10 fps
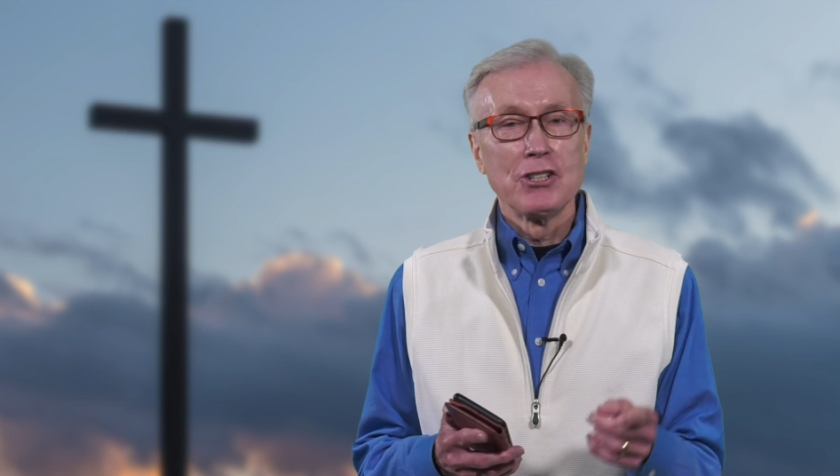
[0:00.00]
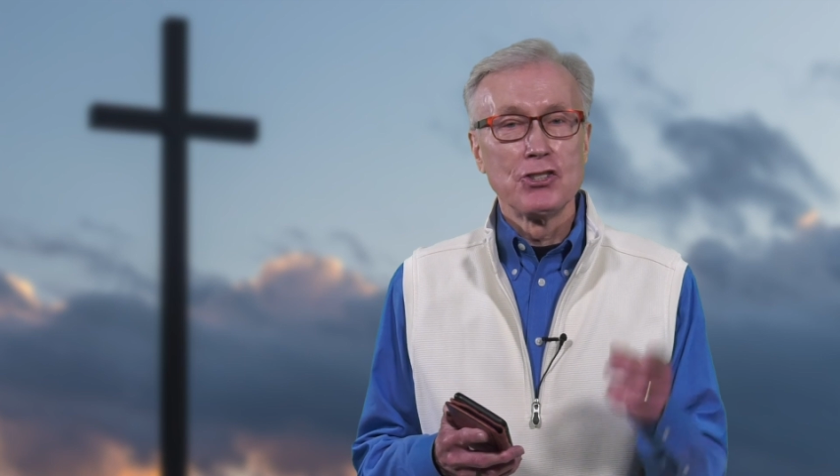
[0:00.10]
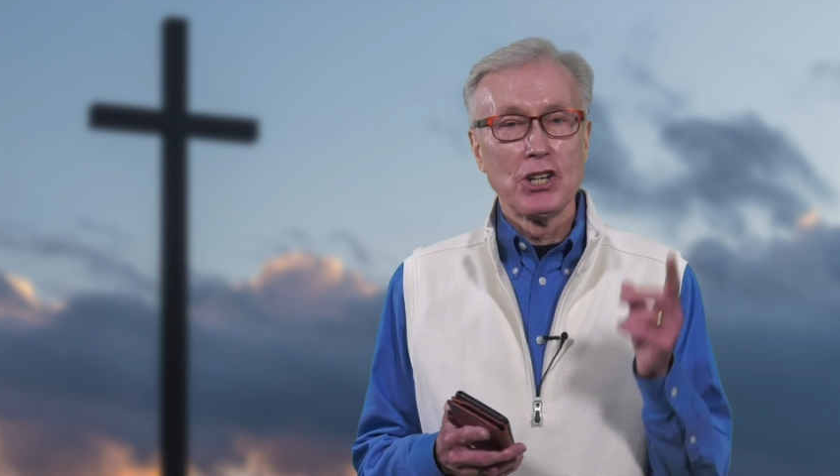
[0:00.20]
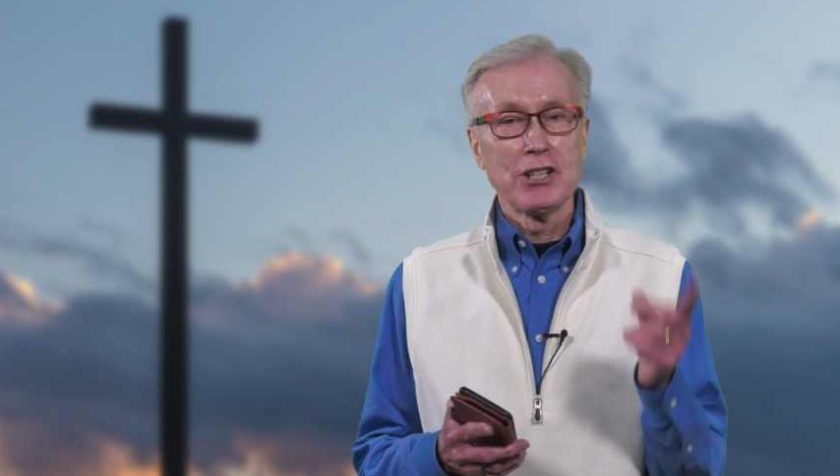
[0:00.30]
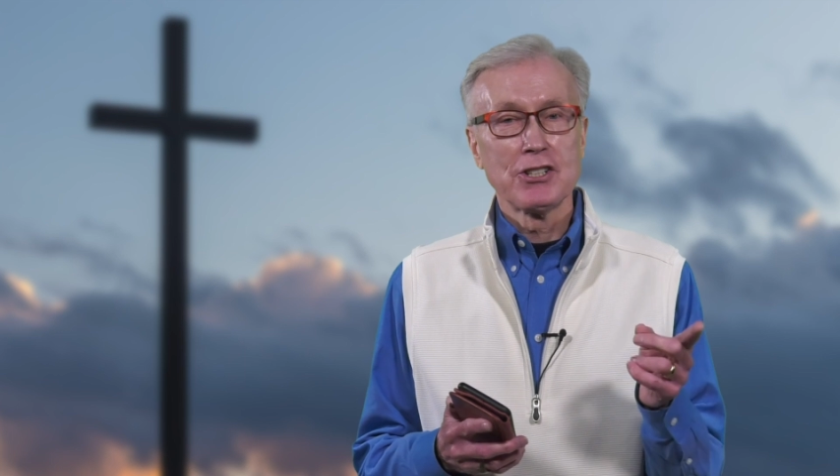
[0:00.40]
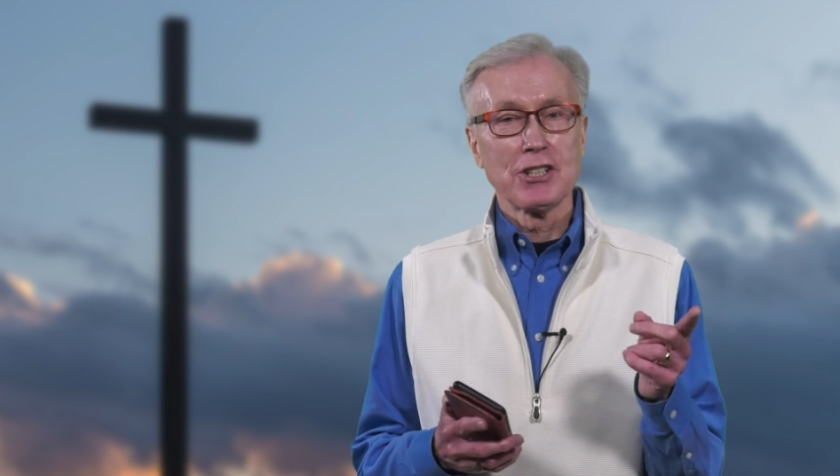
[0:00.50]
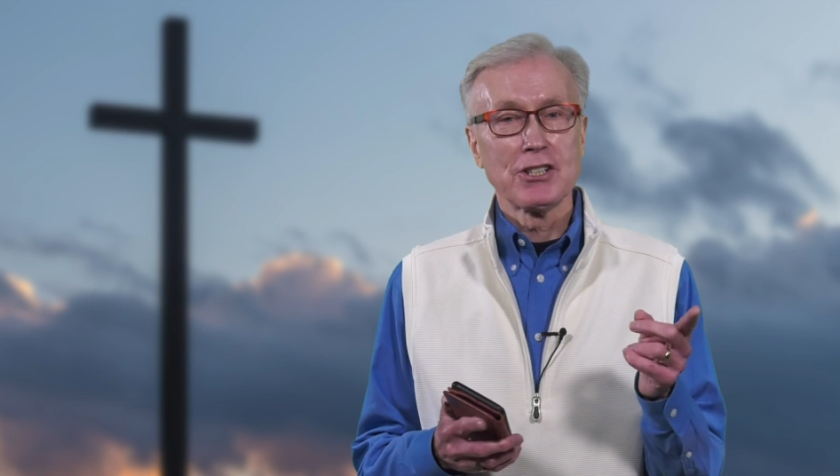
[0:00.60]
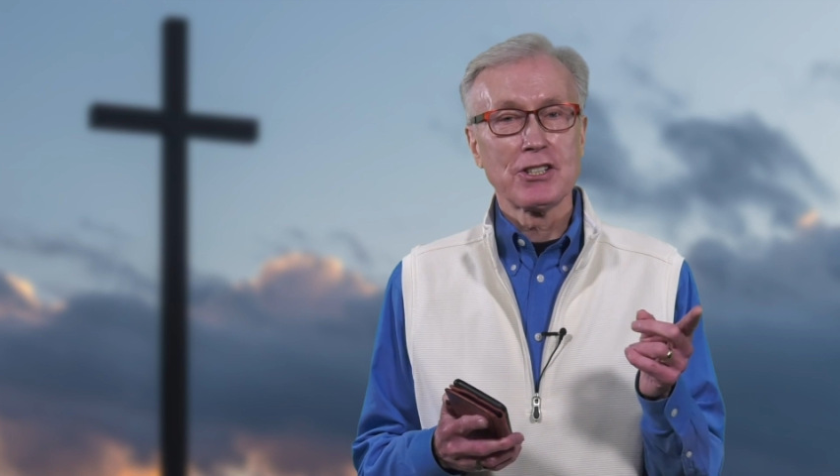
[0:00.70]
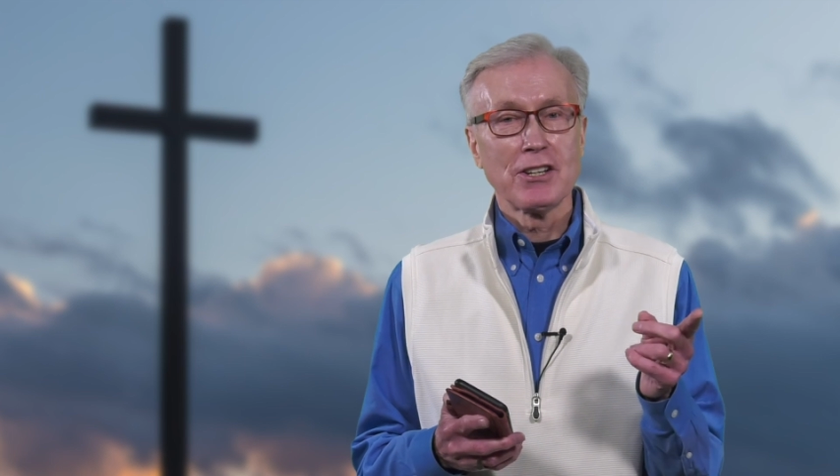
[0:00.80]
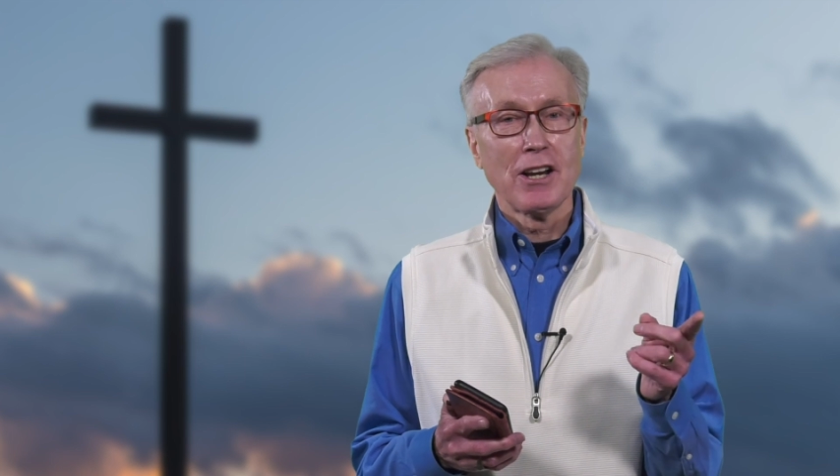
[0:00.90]

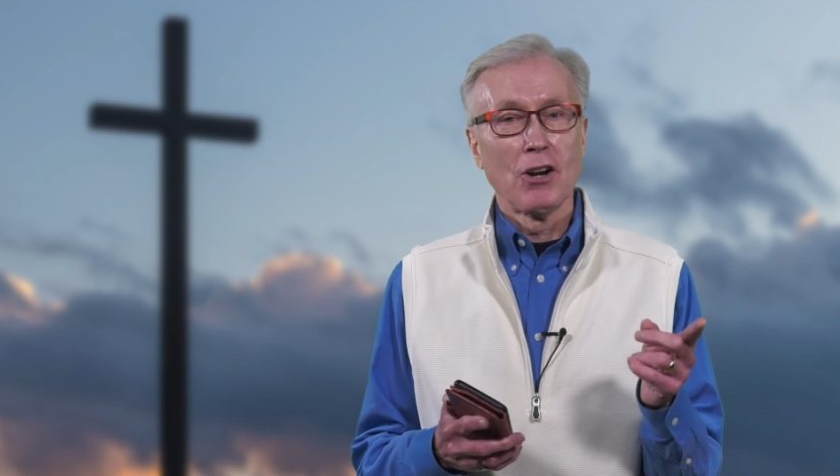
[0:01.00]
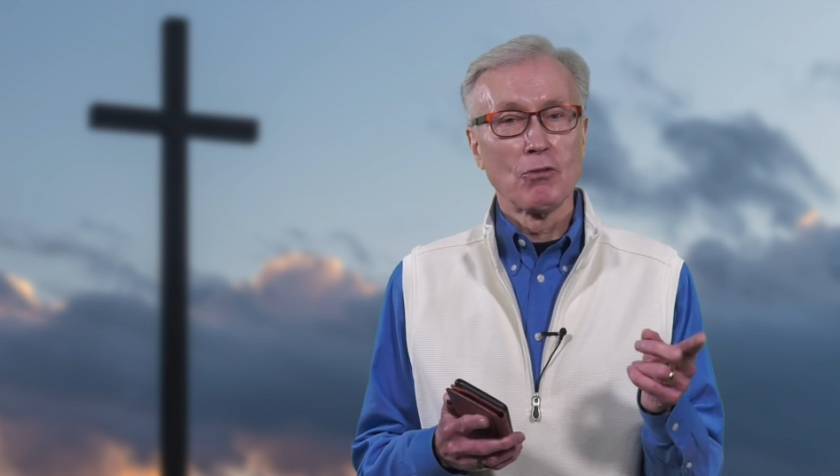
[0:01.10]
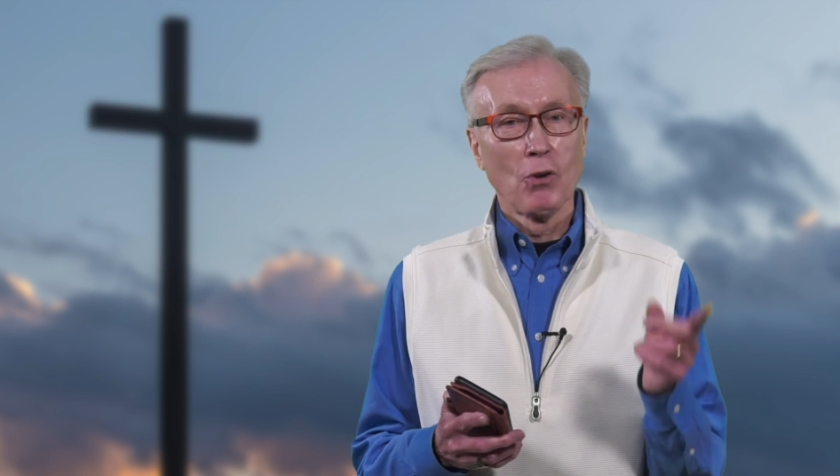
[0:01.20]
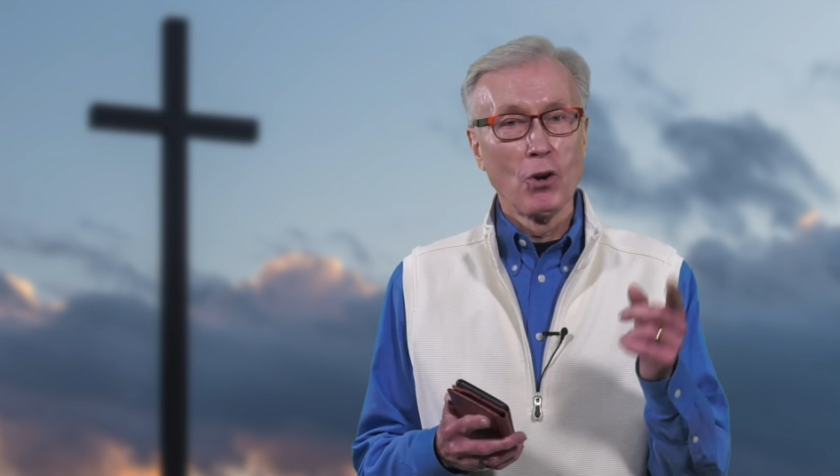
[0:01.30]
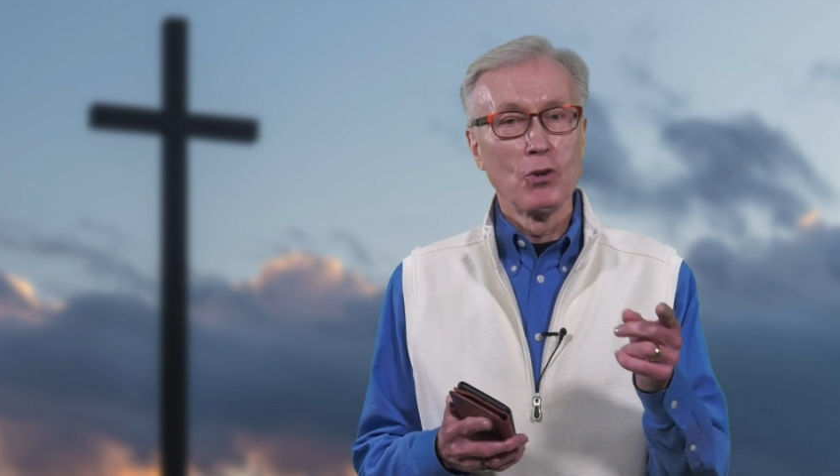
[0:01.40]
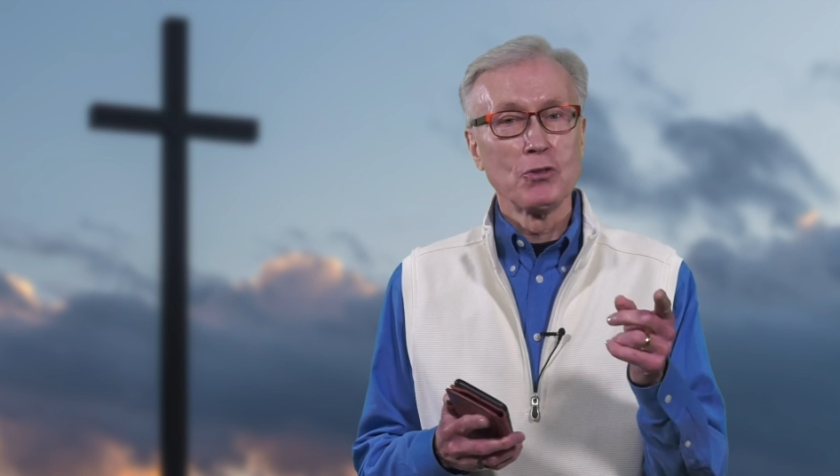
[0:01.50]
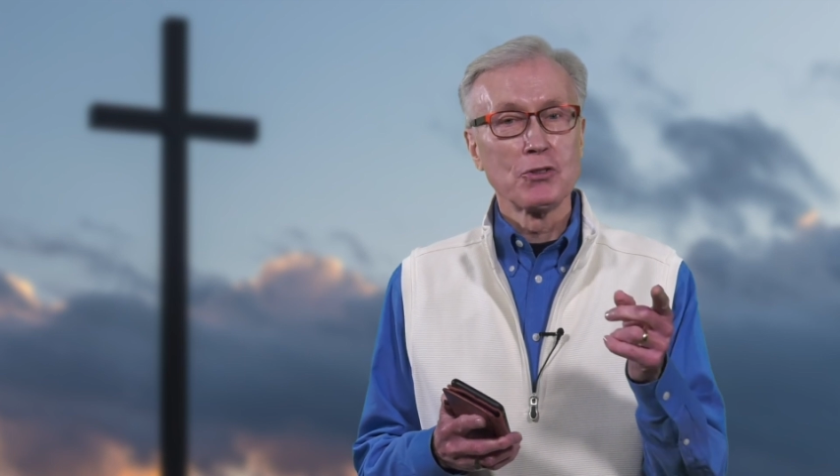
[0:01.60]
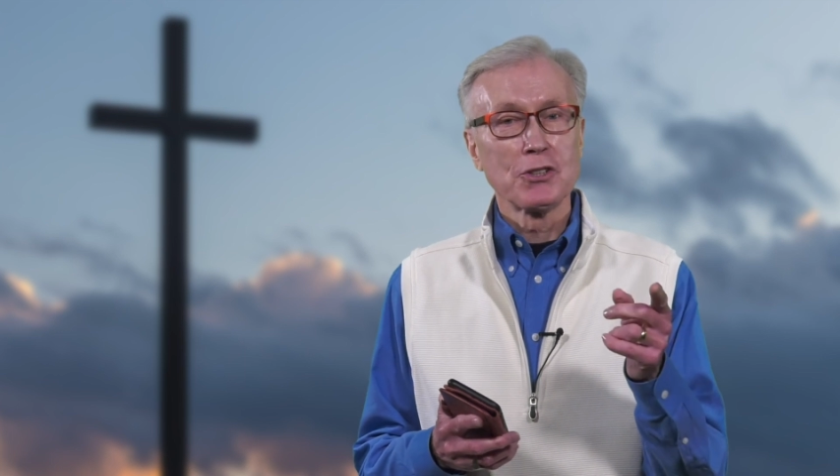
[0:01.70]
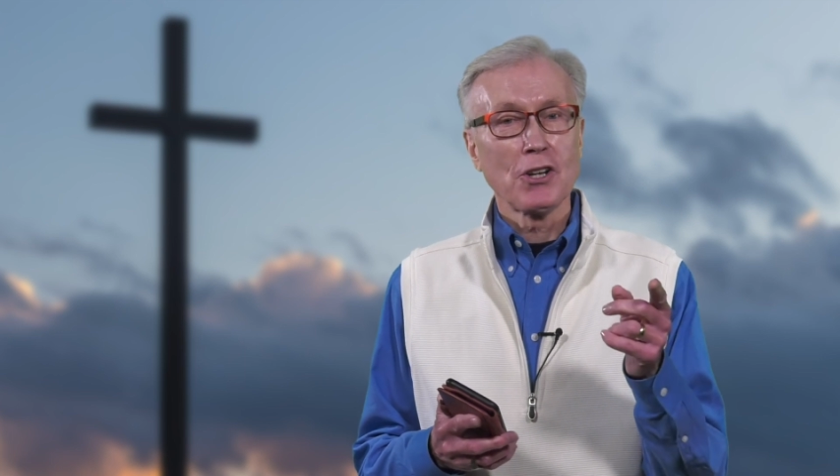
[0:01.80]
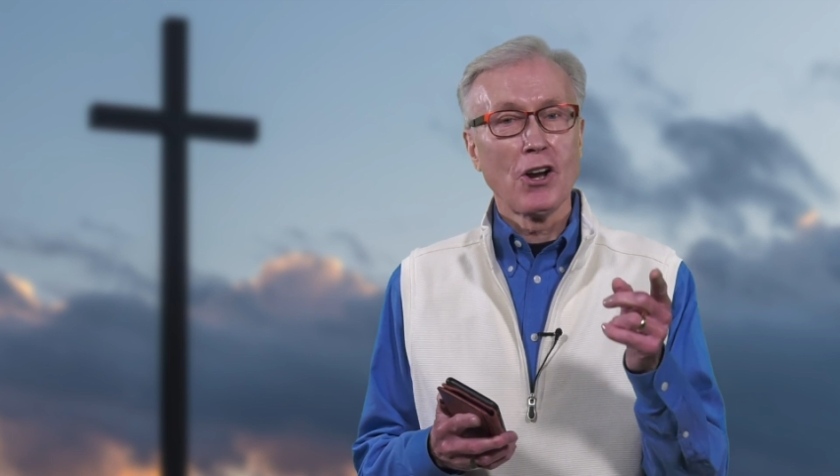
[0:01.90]
Jesus
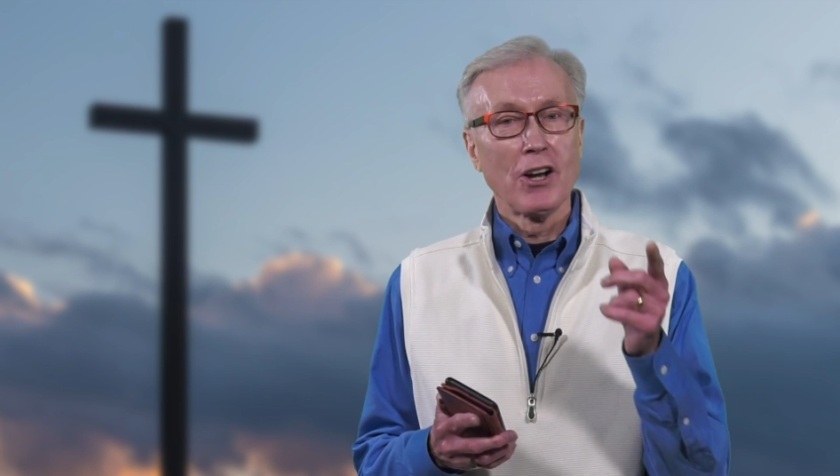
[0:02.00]
arose